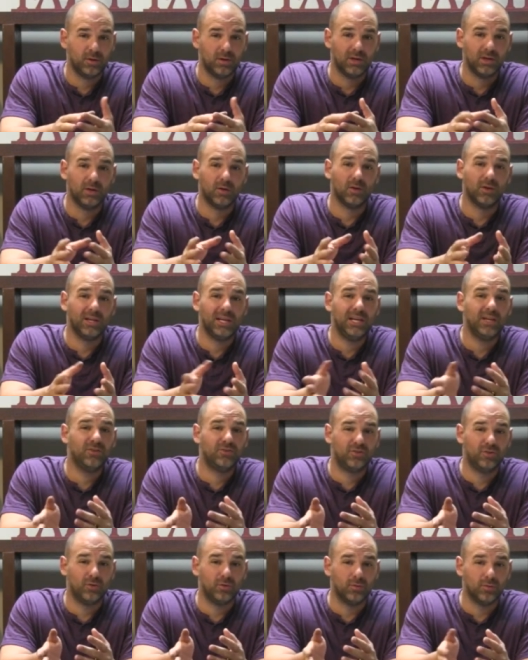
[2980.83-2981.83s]
He'll lead
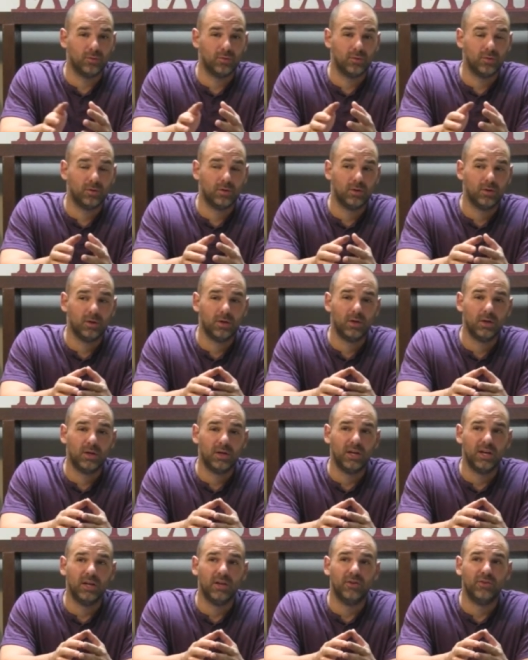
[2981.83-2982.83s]
you
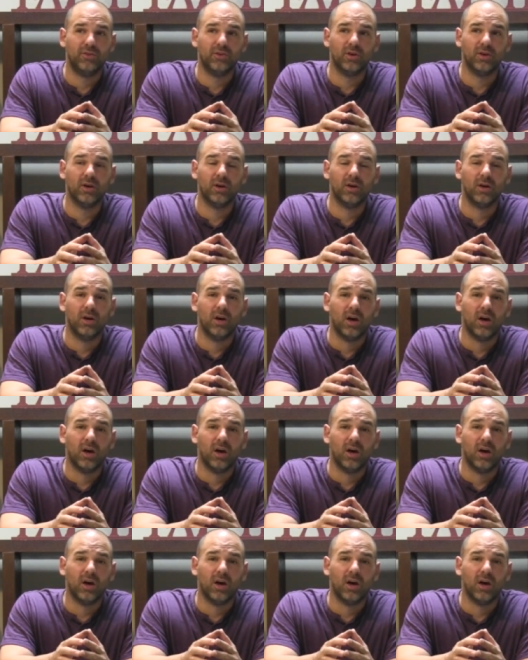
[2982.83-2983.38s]
into